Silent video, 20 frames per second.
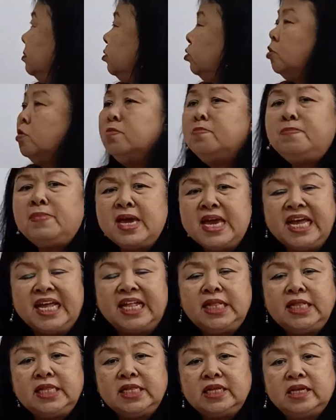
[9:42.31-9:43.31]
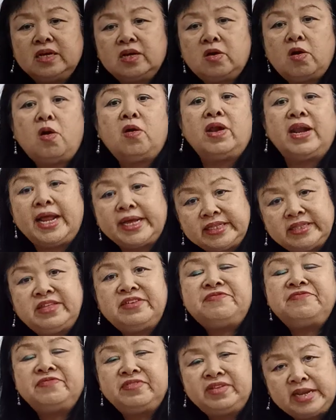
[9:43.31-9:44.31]
to mean
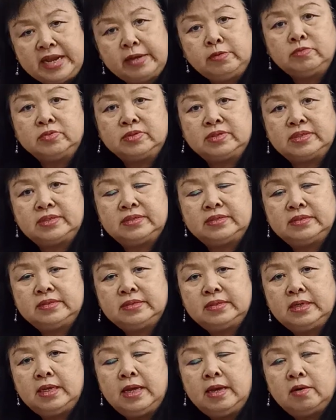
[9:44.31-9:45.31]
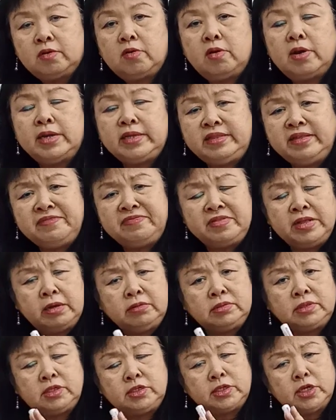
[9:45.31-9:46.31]
collective nouns. Collective
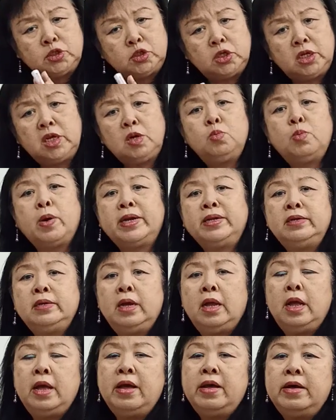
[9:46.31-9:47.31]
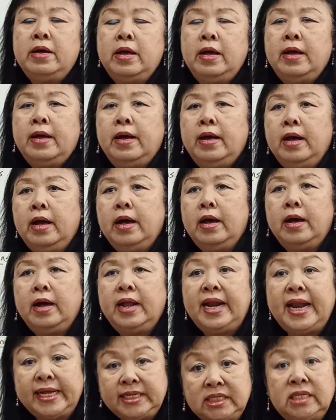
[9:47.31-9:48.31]
nouns is actually one
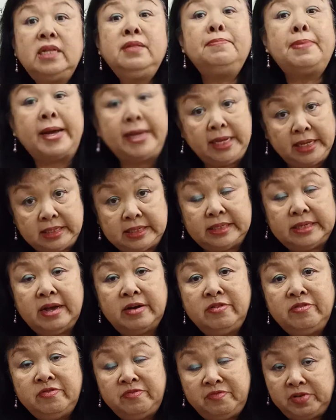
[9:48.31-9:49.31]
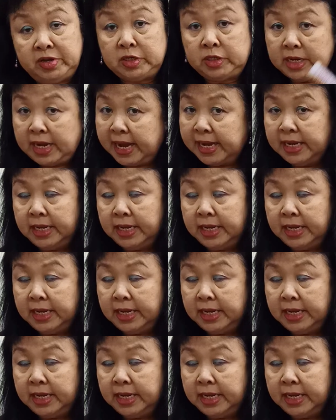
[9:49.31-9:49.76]
lesson by itself, which